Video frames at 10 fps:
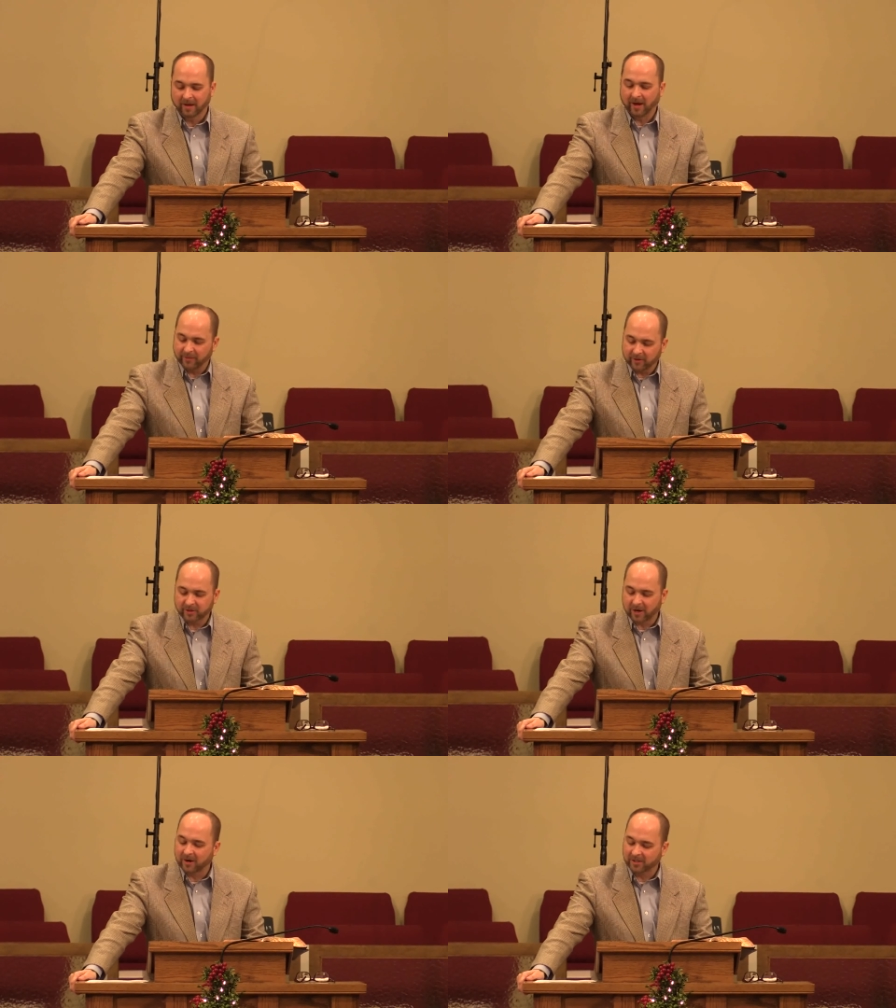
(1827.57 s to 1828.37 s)

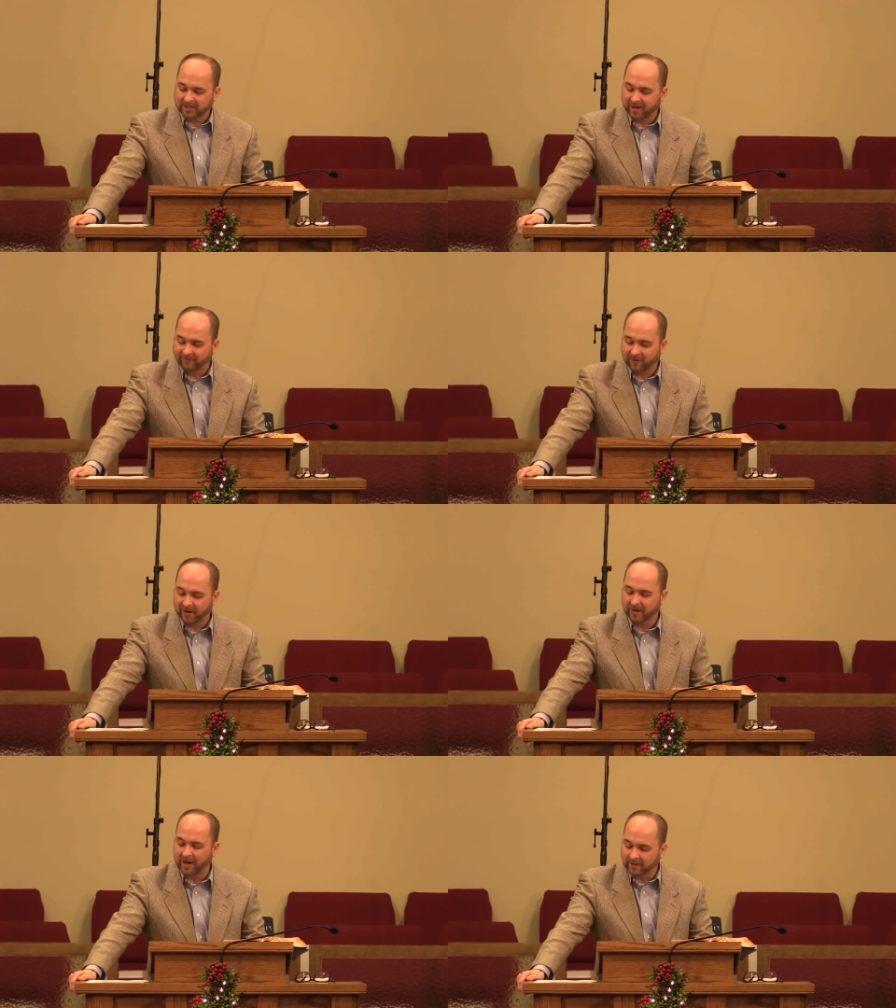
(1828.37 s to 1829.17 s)
Others are
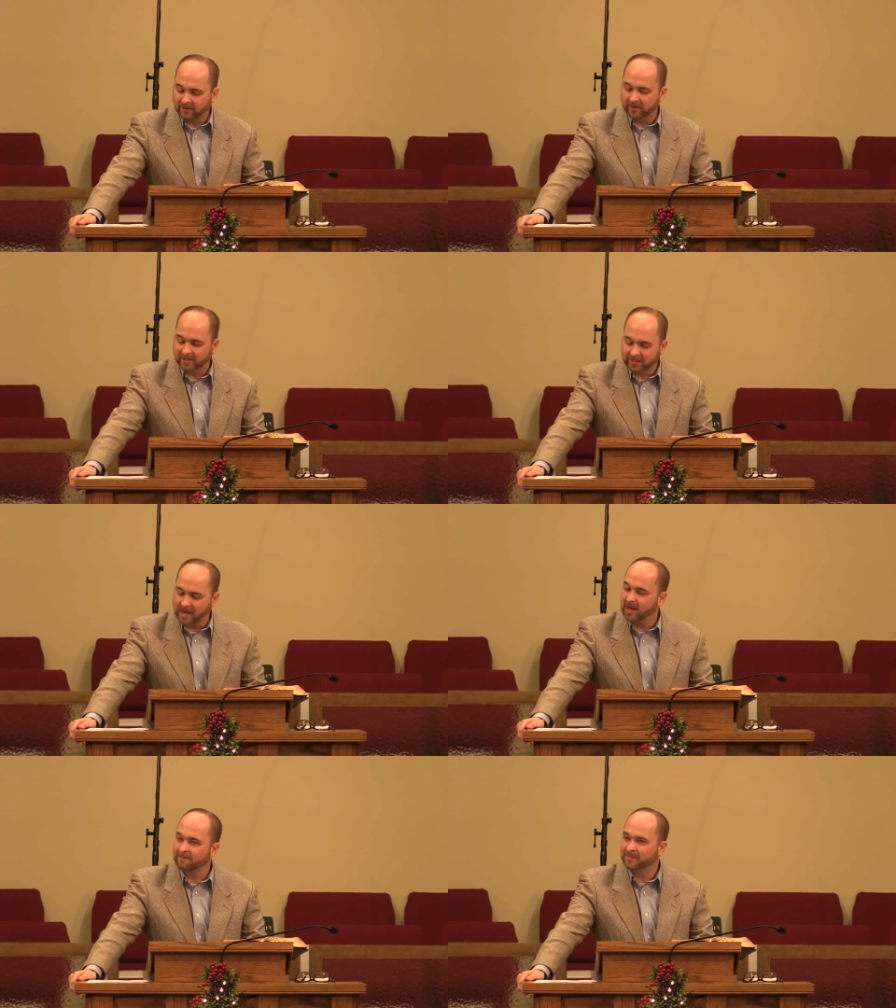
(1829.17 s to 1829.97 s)
suffering under the
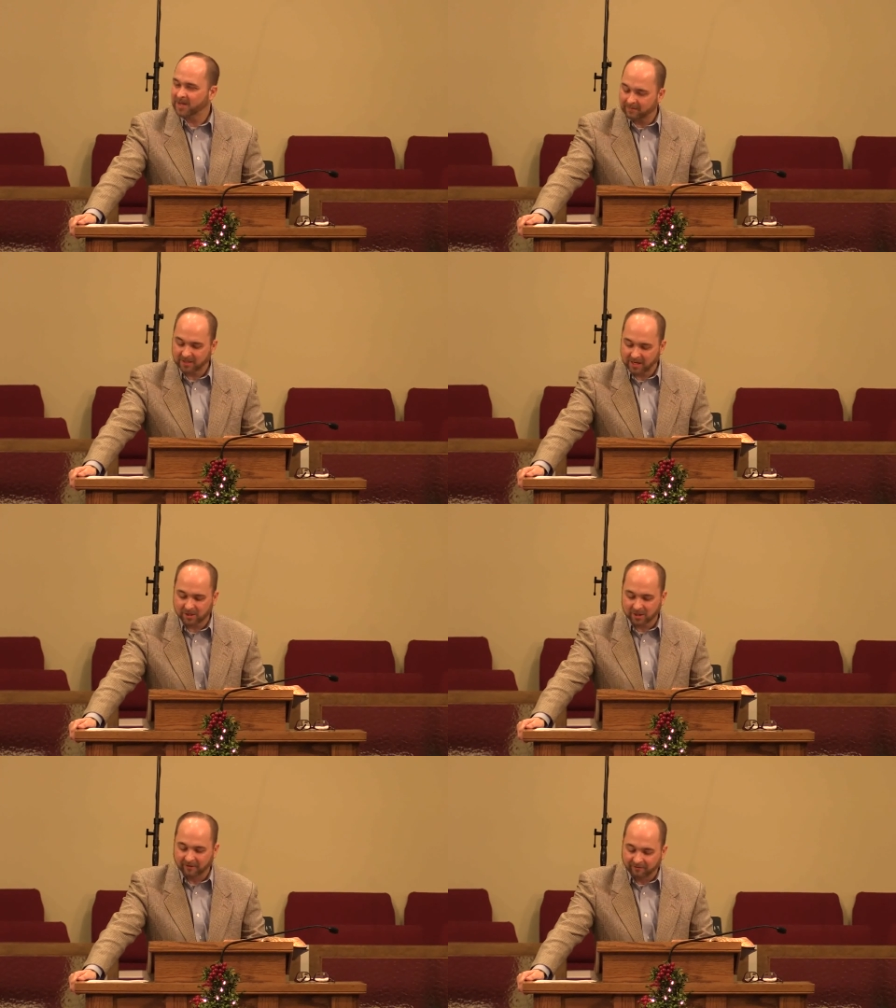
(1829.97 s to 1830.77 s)
same
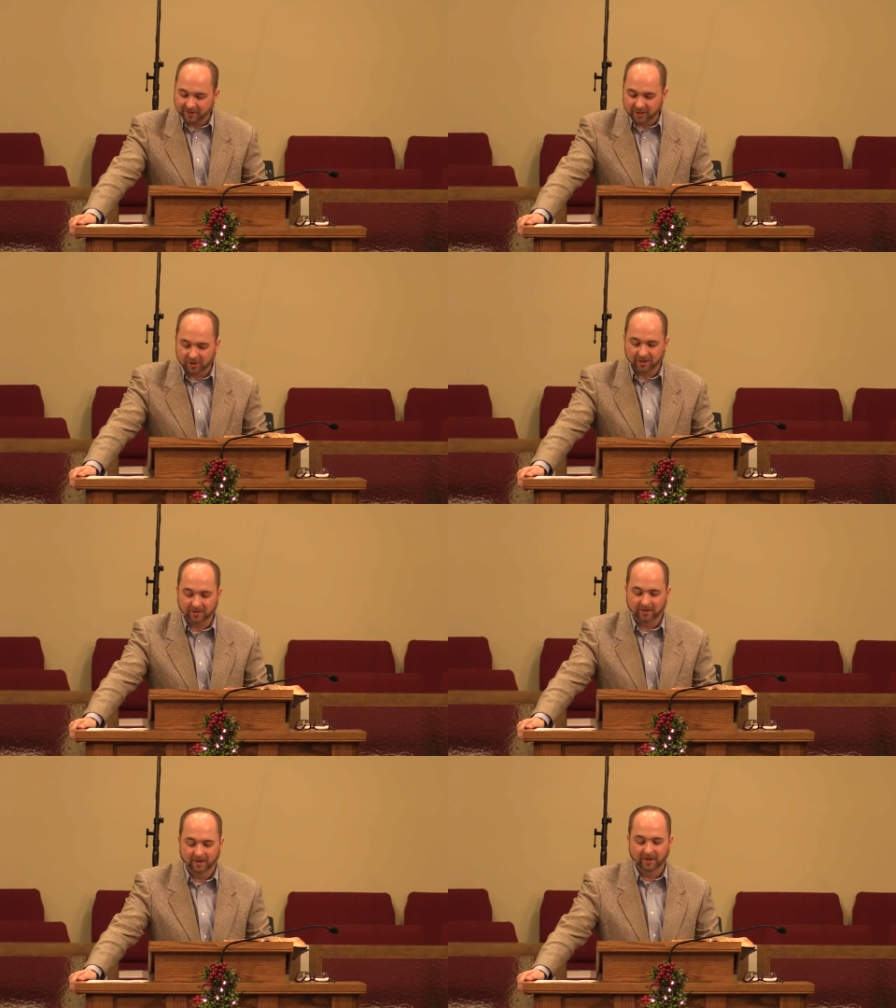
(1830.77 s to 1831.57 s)
temptation,
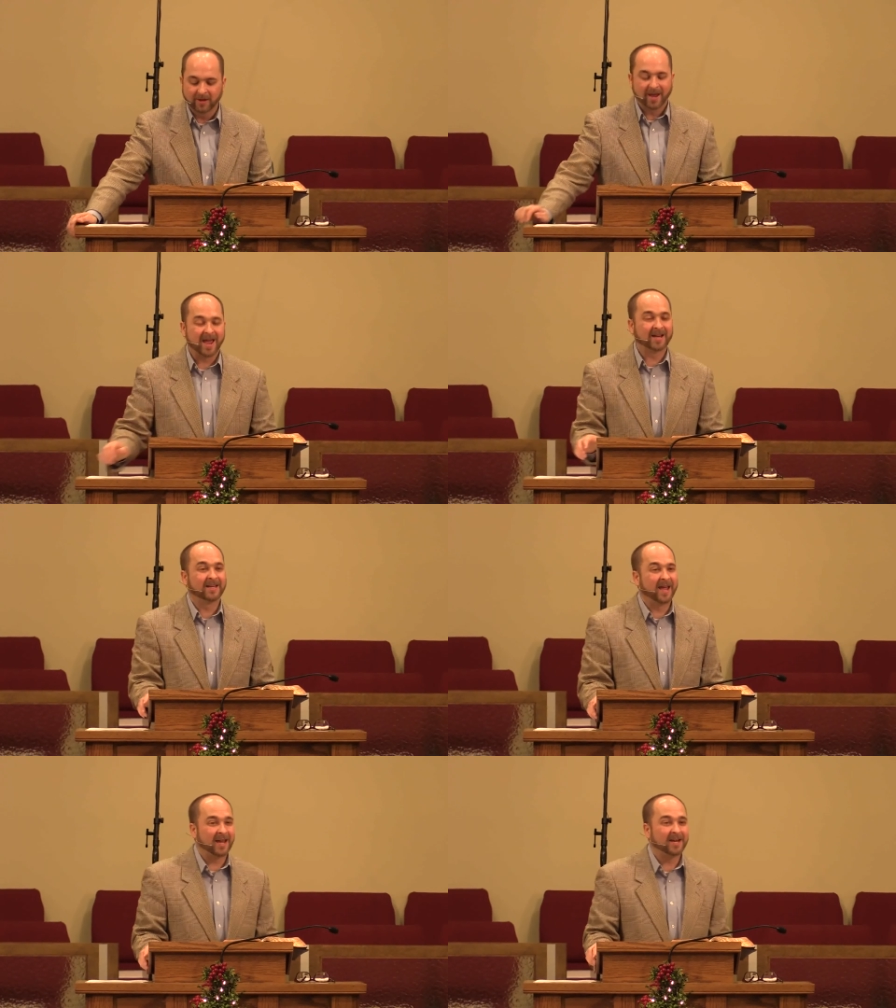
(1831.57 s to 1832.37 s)
affliction,
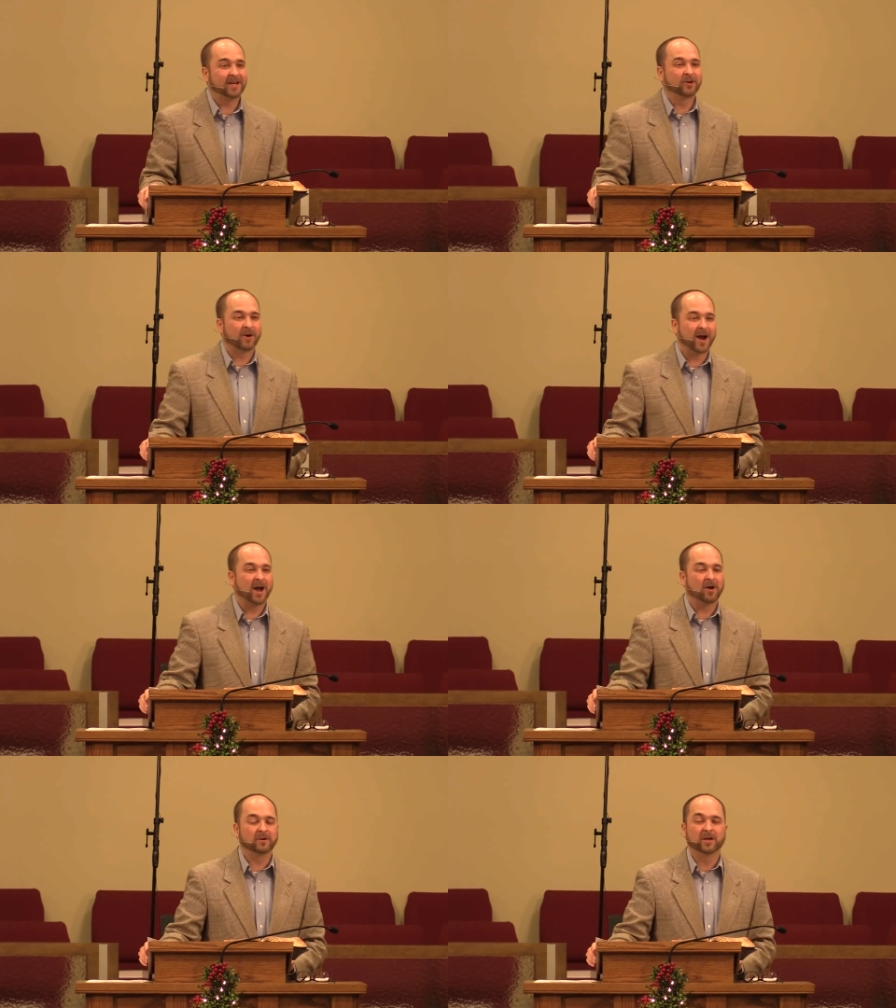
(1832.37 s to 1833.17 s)
and gaining
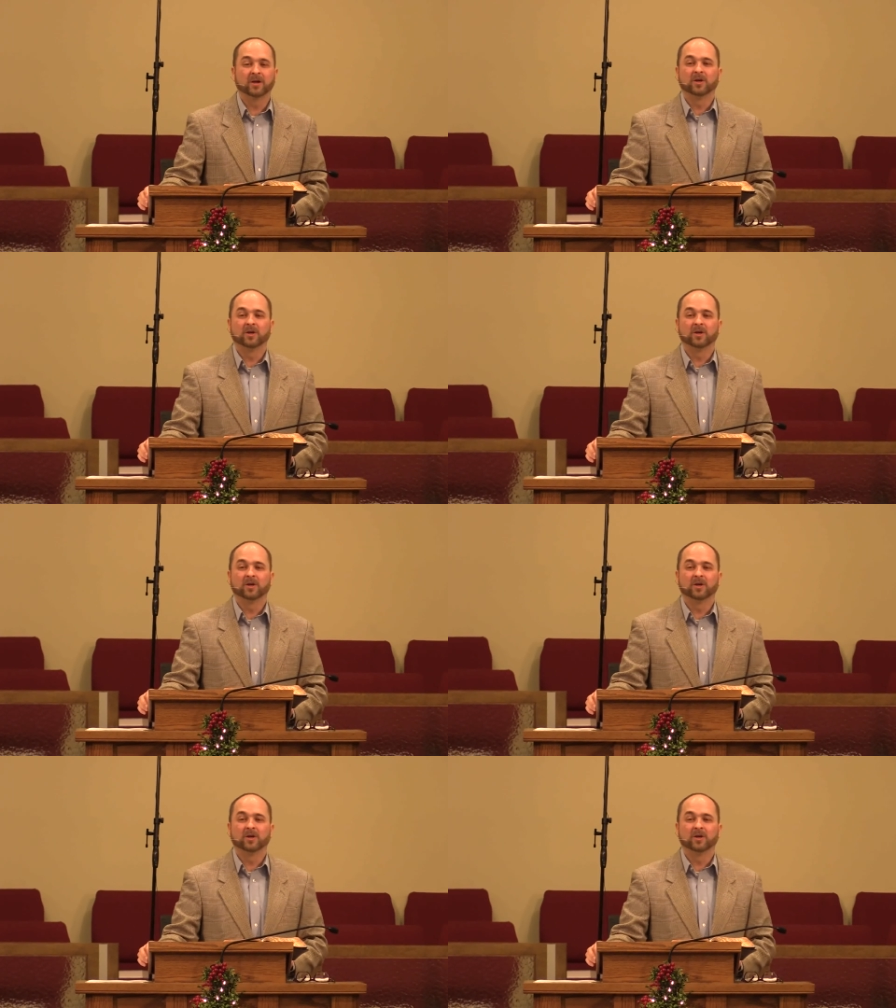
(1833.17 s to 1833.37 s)
ground.